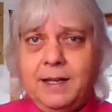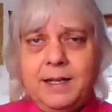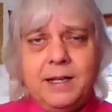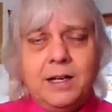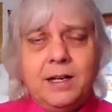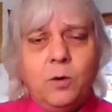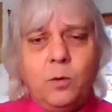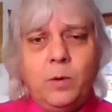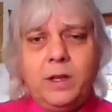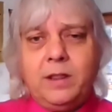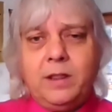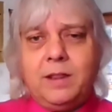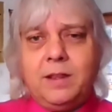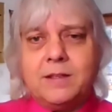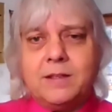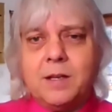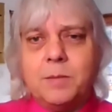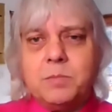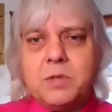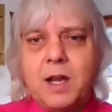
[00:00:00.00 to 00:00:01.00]
You know, we
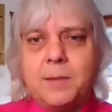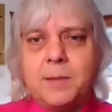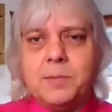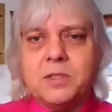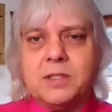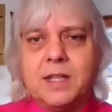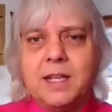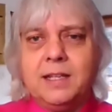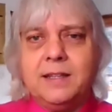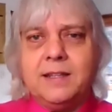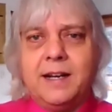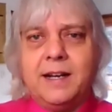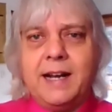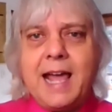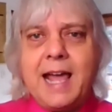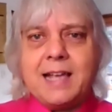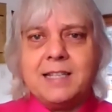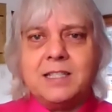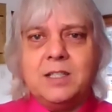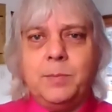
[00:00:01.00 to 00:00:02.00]
sometimes think that it
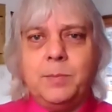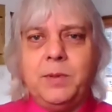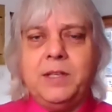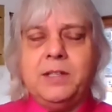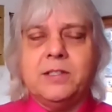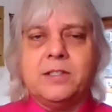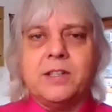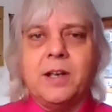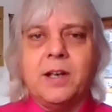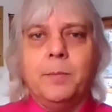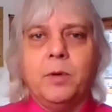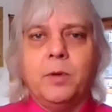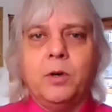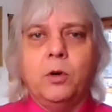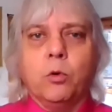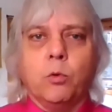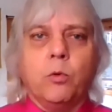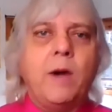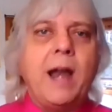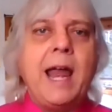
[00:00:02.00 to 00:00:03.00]
has to be some
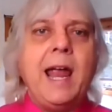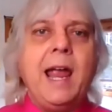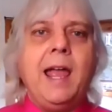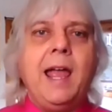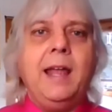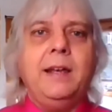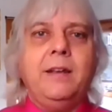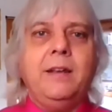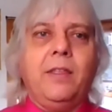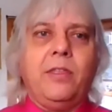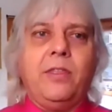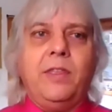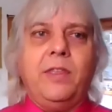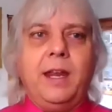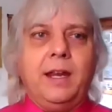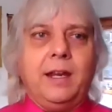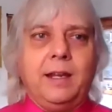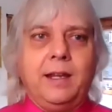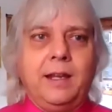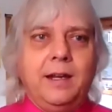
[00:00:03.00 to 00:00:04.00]
grand
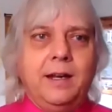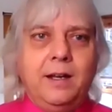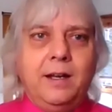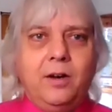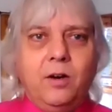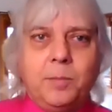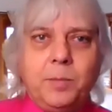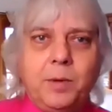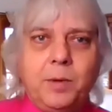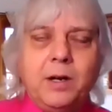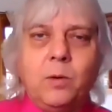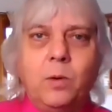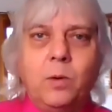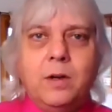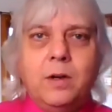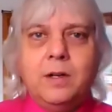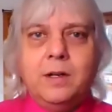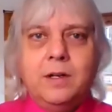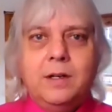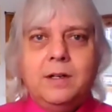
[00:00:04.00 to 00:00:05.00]
thing, you know, I'm going to
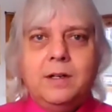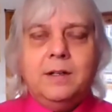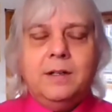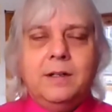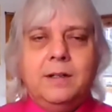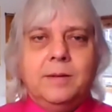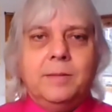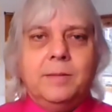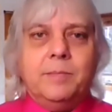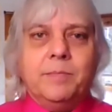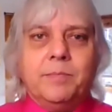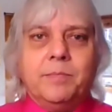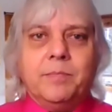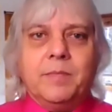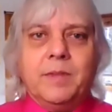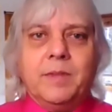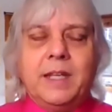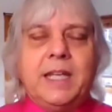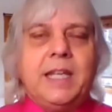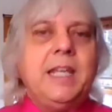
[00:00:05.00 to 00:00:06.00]

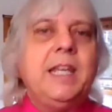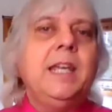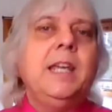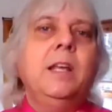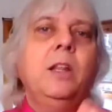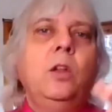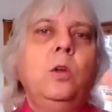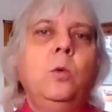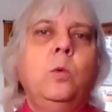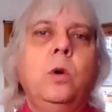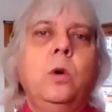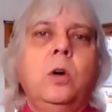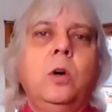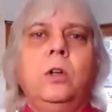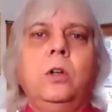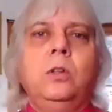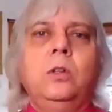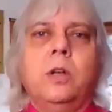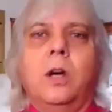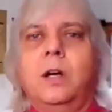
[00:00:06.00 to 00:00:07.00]
heal
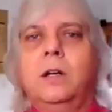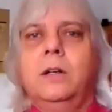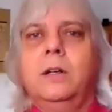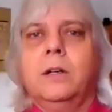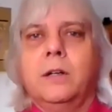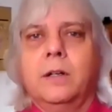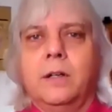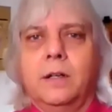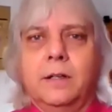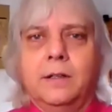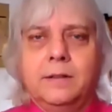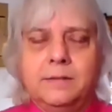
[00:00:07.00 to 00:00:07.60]
world hunger.